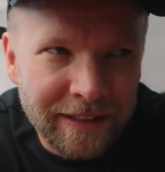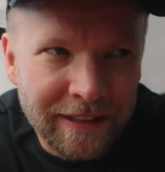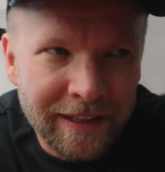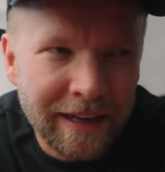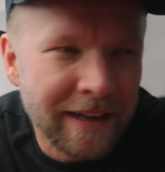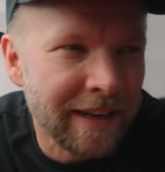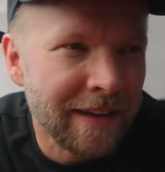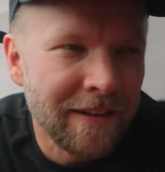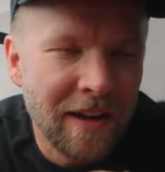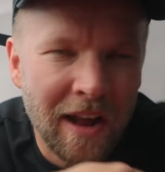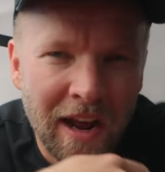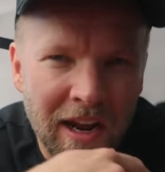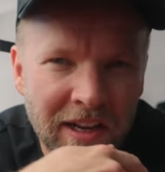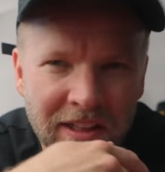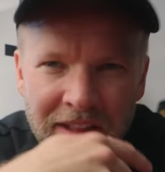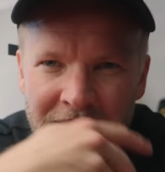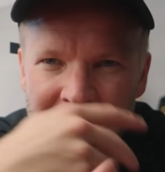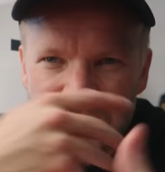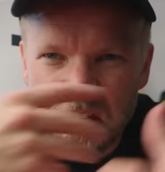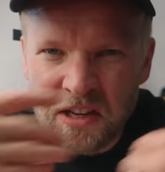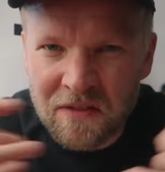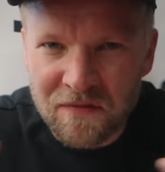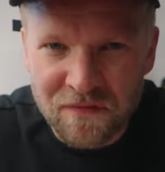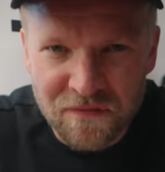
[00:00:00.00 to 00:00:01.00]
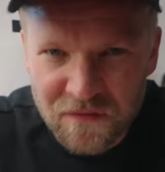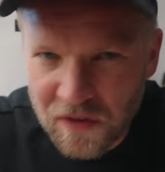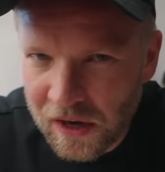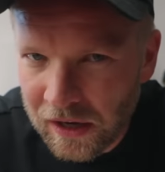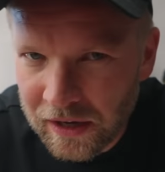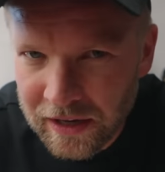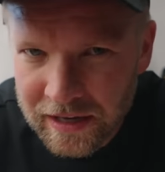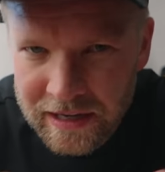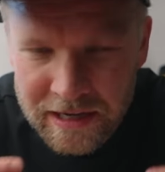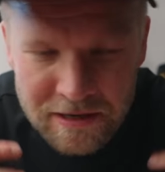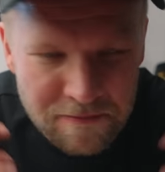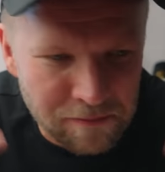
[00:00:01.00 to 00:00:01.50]
And I think in
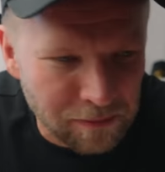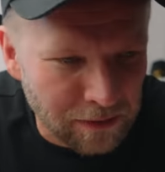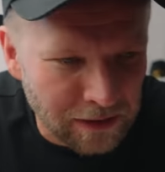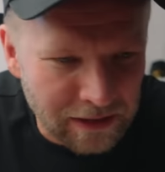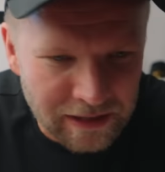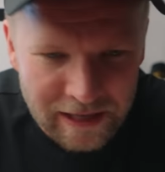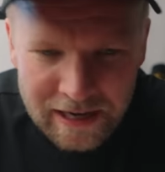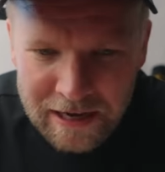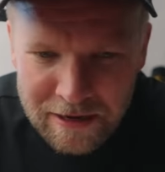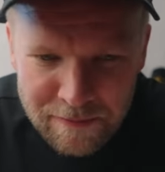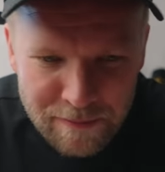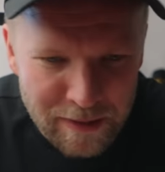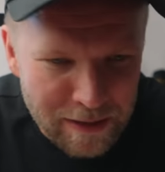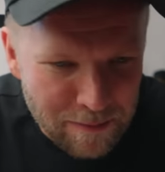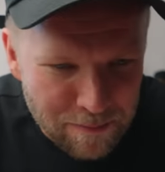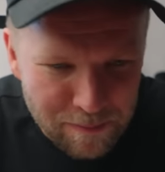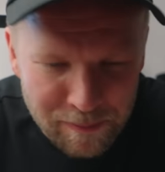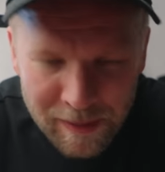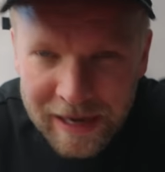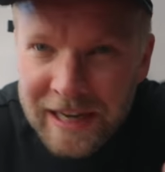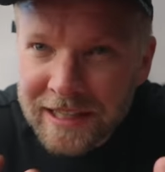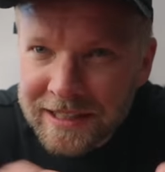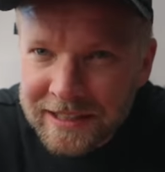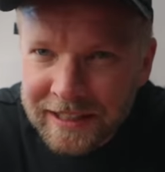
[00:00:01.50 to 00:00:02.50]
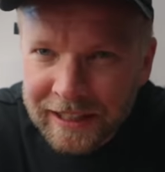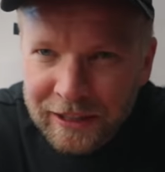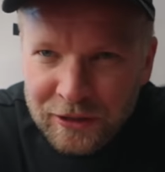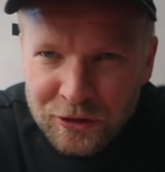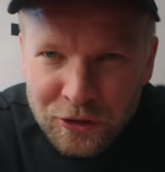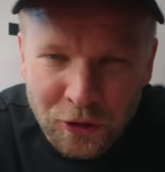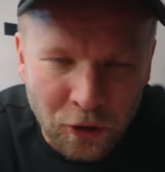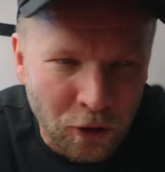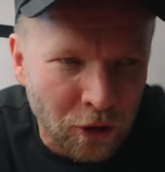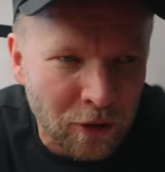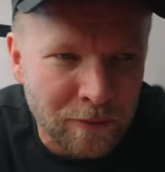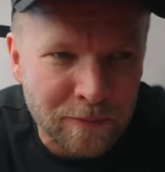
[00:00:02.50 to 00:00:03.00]
very layman, basic
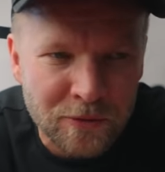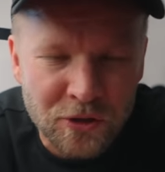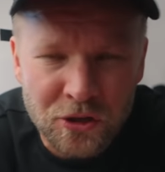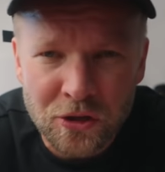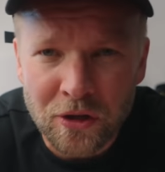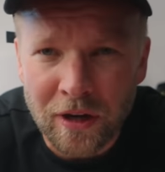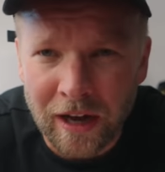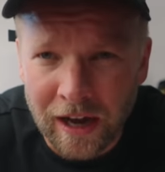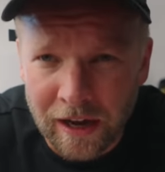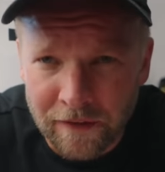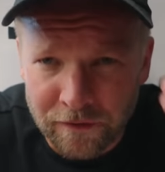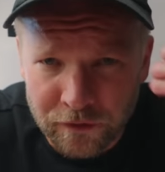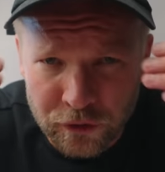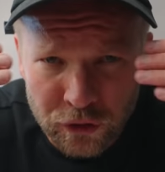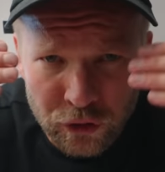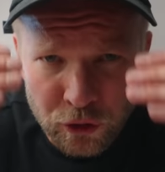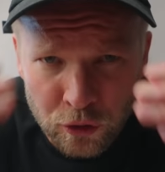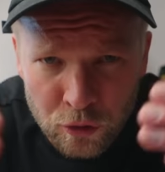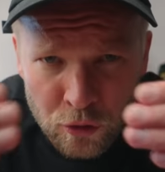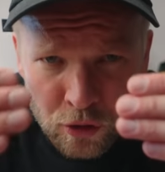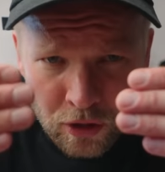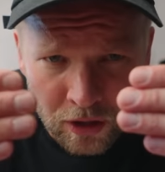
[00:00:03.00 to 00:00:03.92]
terms, you have two